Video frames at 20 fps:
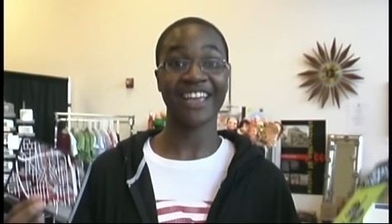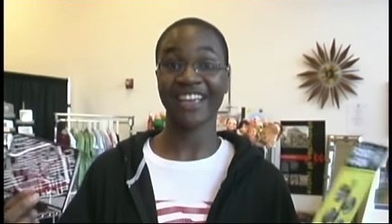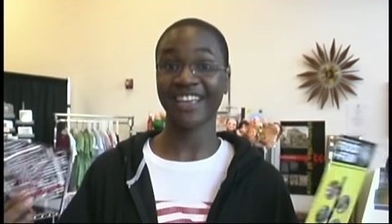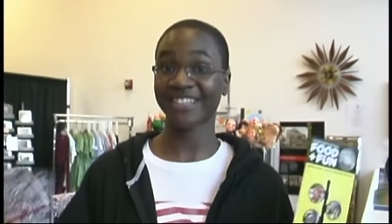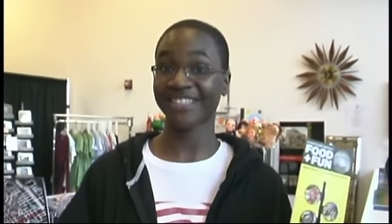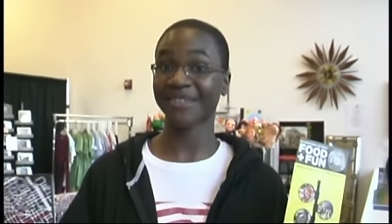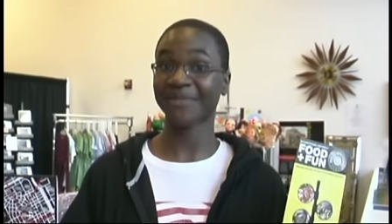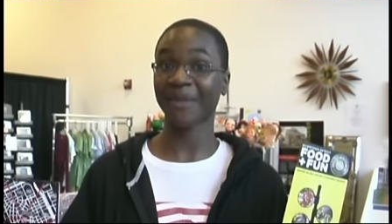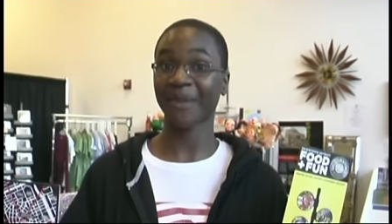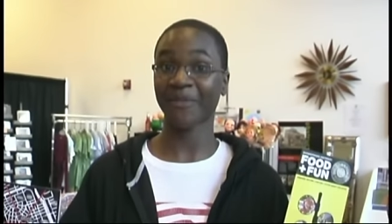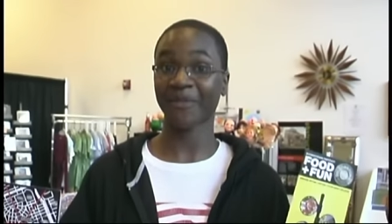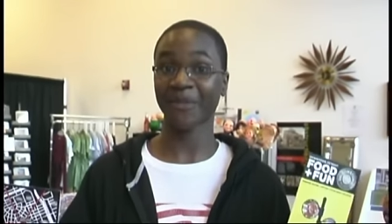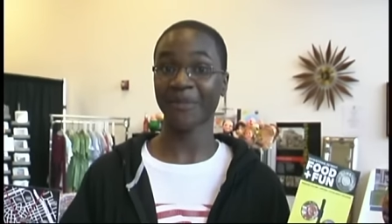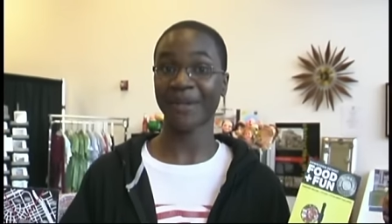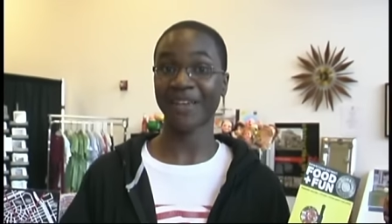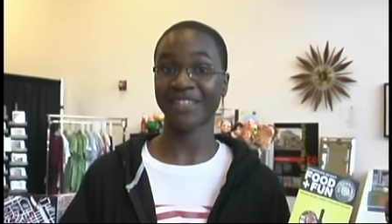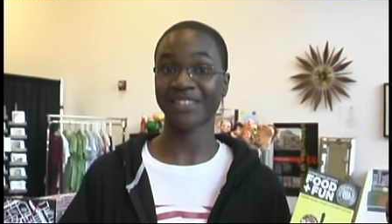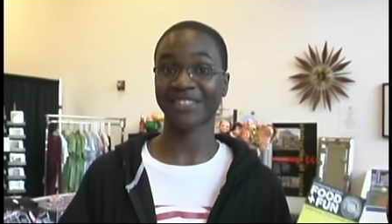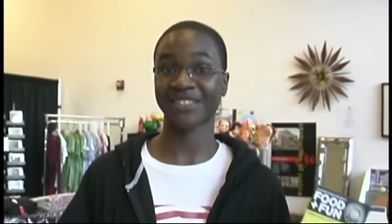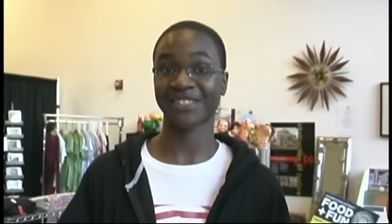and get some
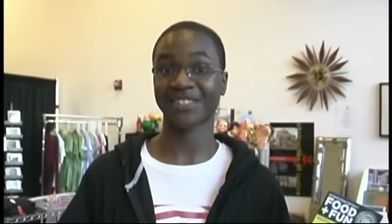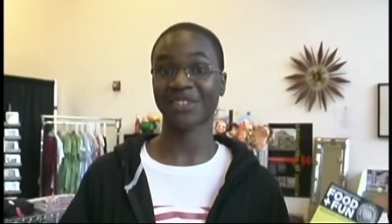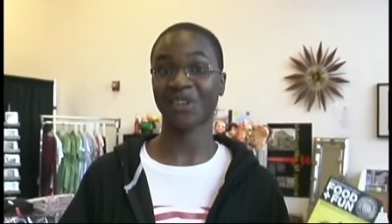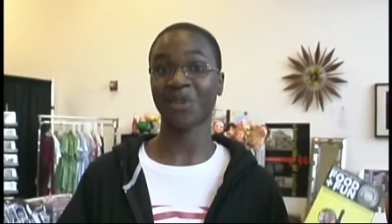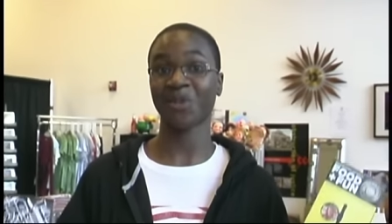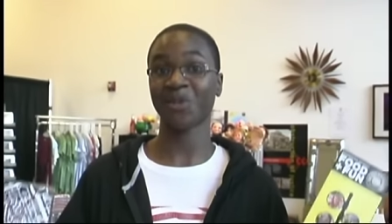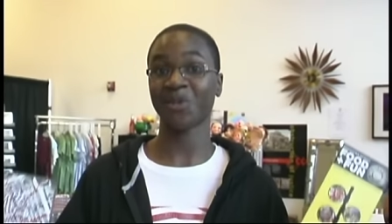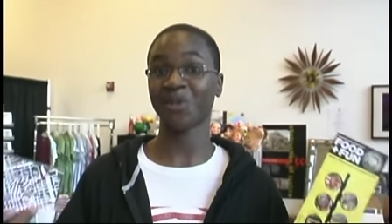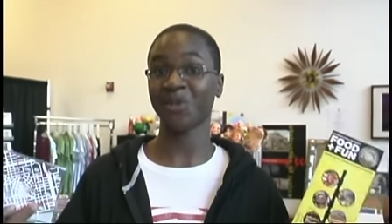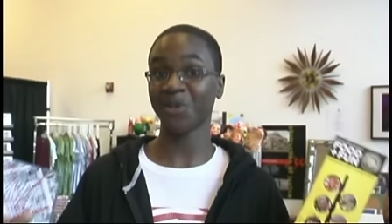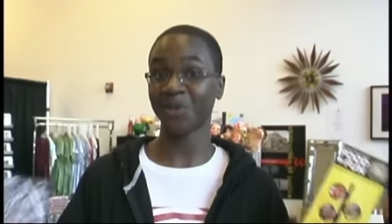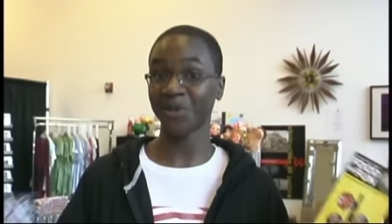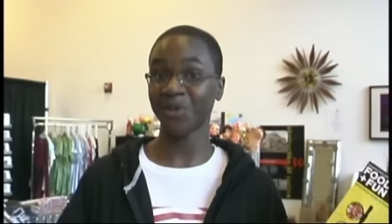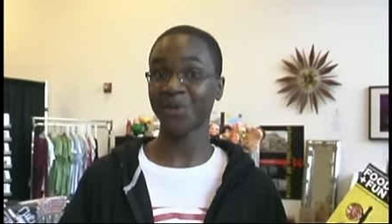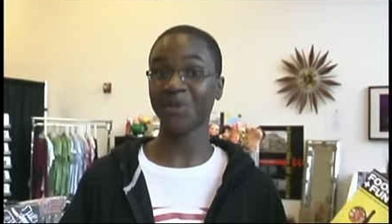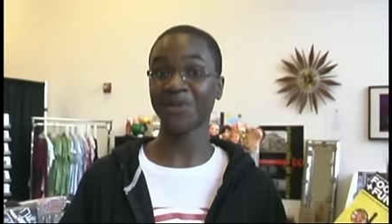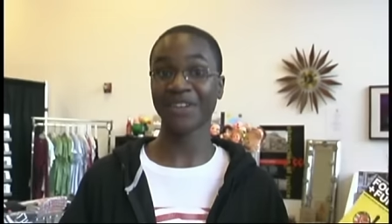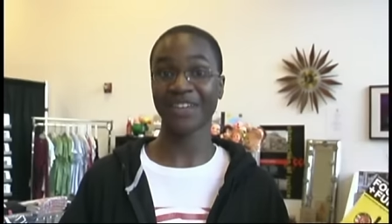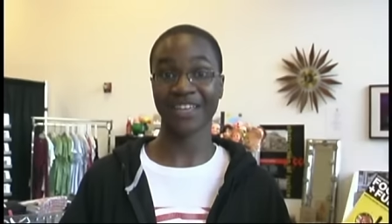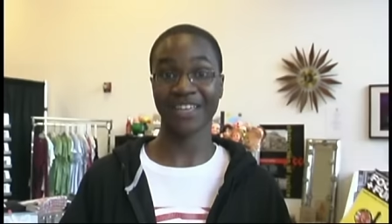information so
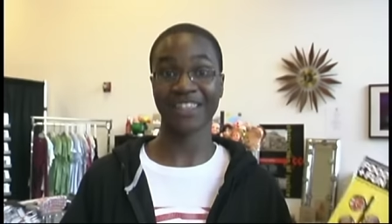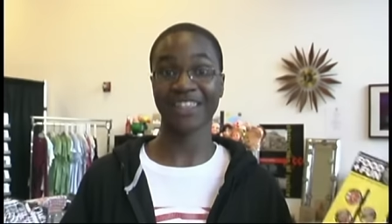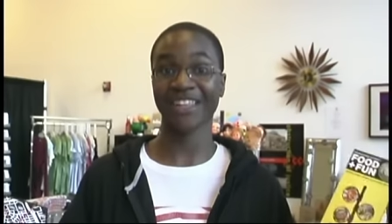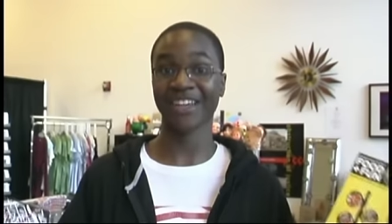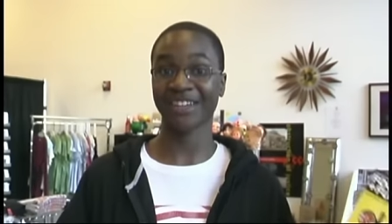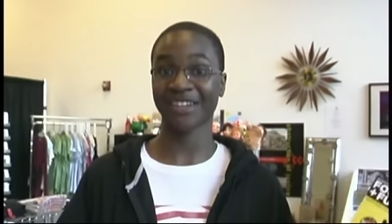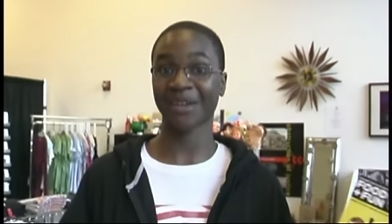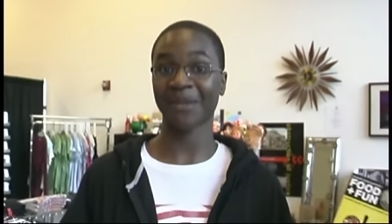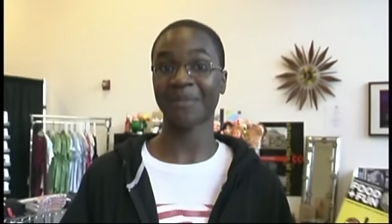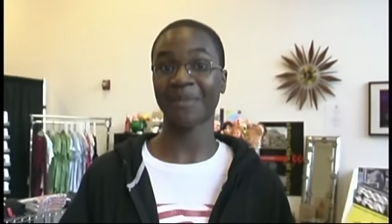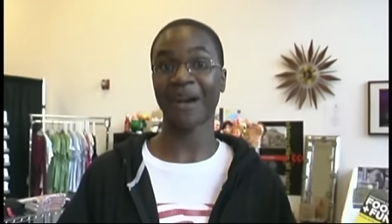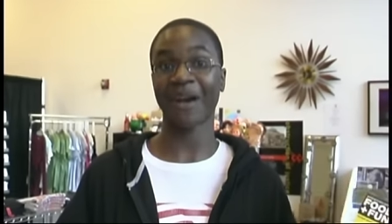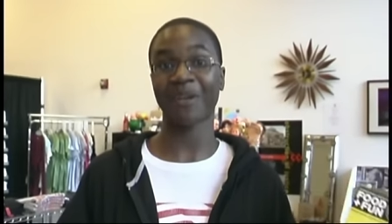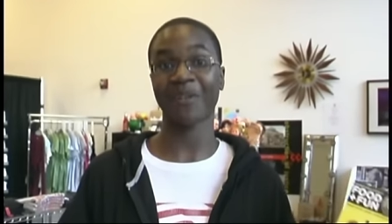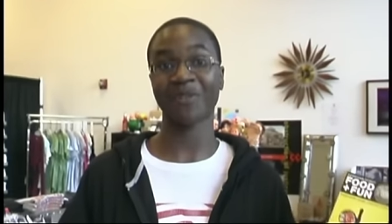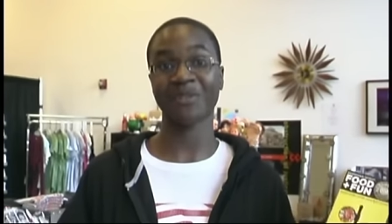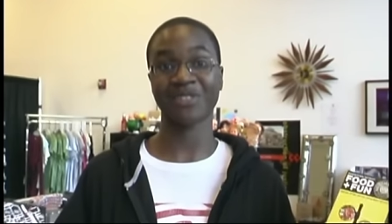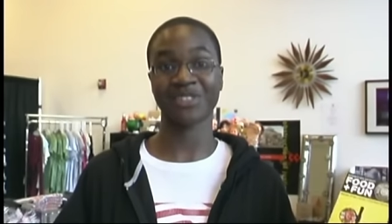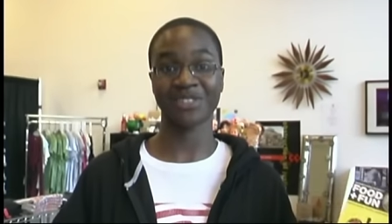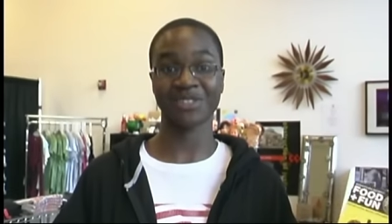you can learn
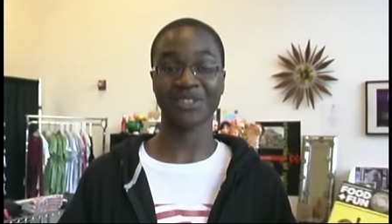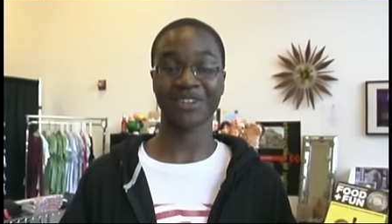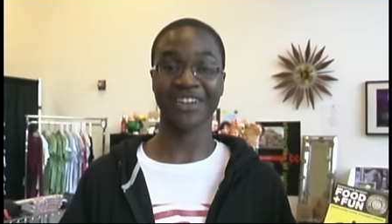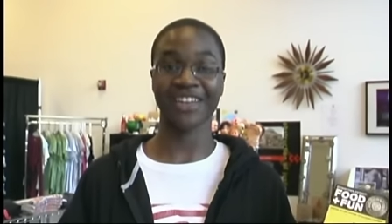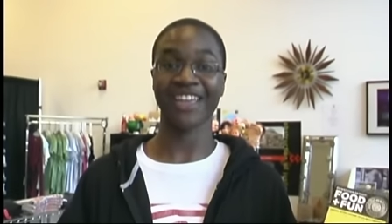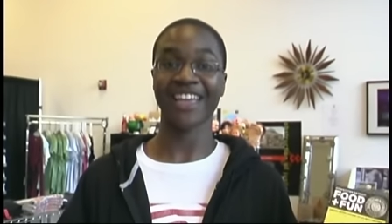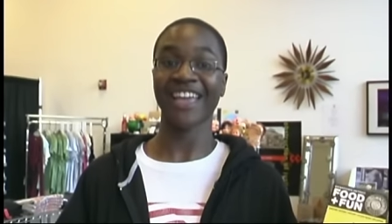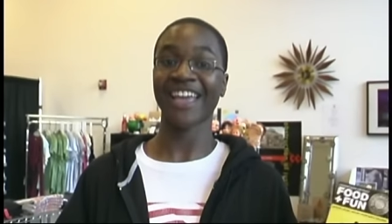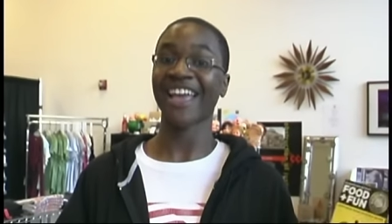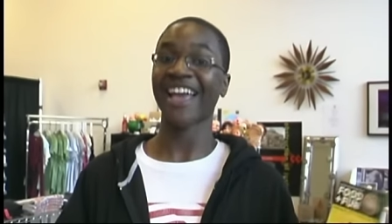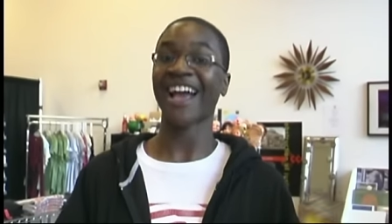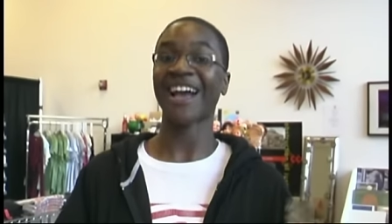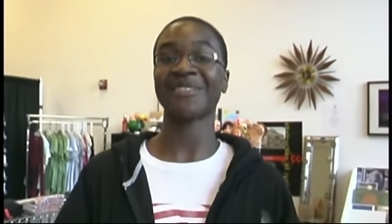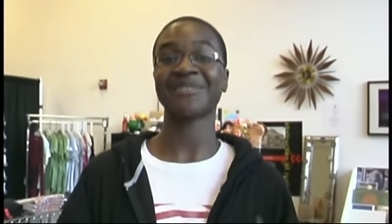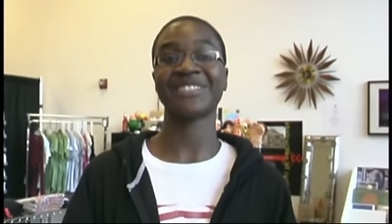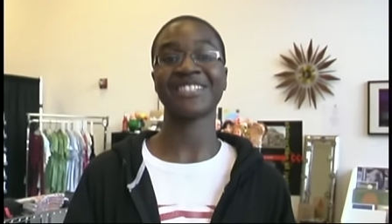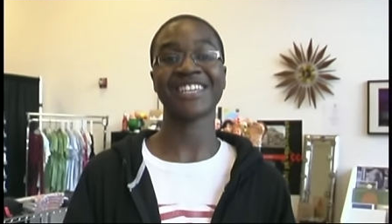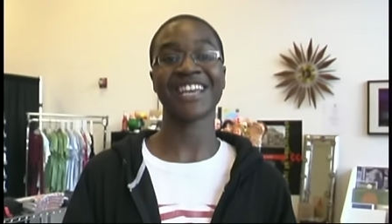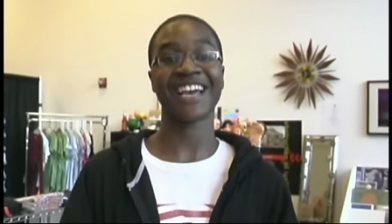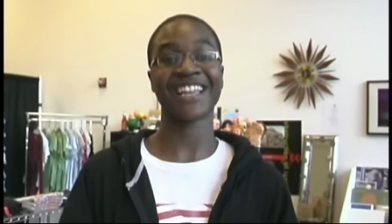about Detroit.
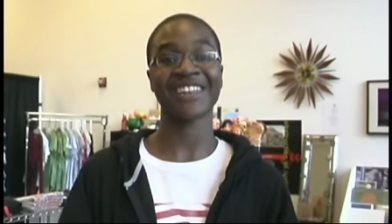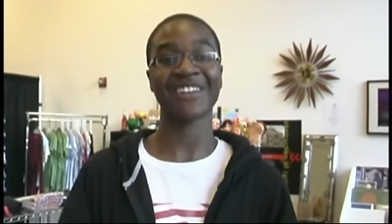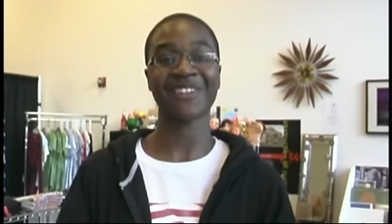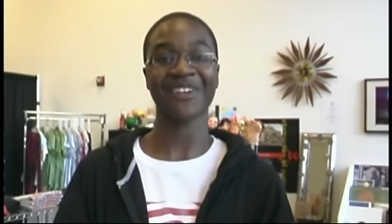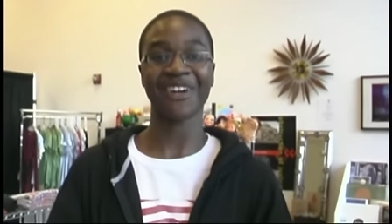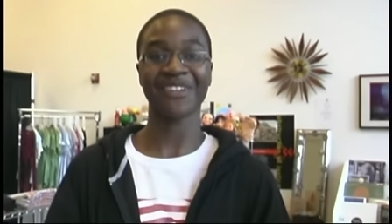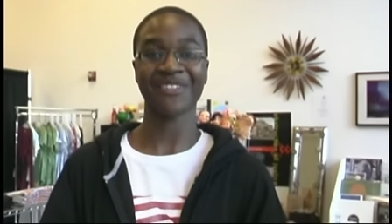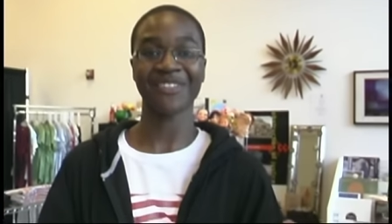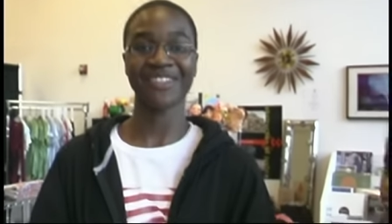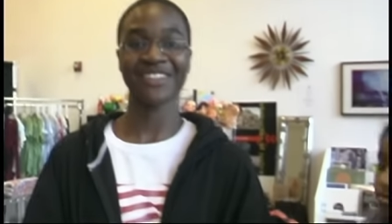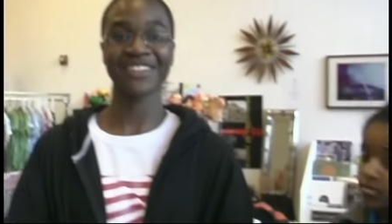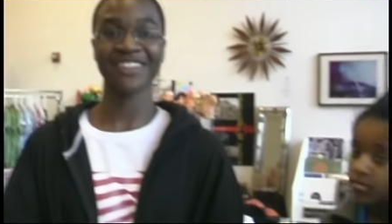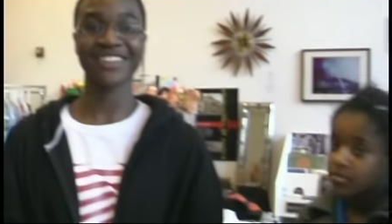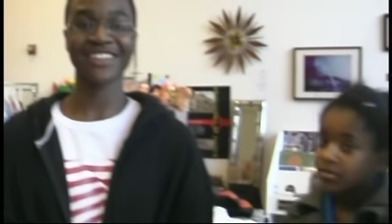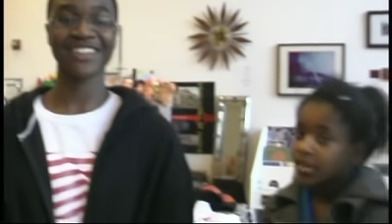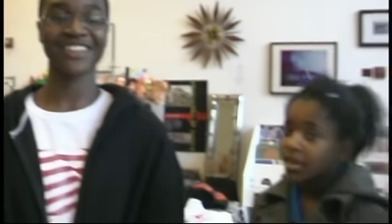I'm Gianni Crawford.